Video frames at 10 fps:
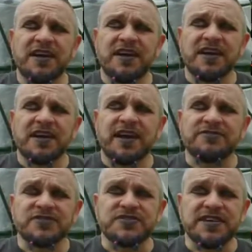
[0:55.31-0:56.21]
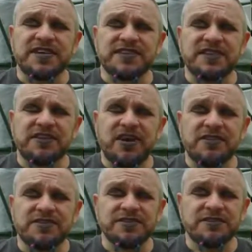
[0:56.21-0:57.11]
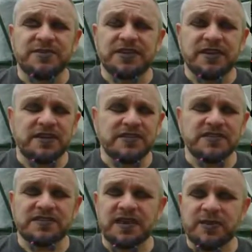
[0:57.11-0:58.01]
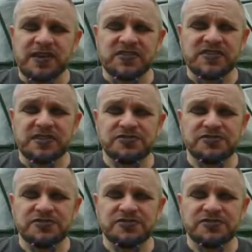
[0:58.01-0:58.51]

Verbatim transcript: after studying psychology because about a century,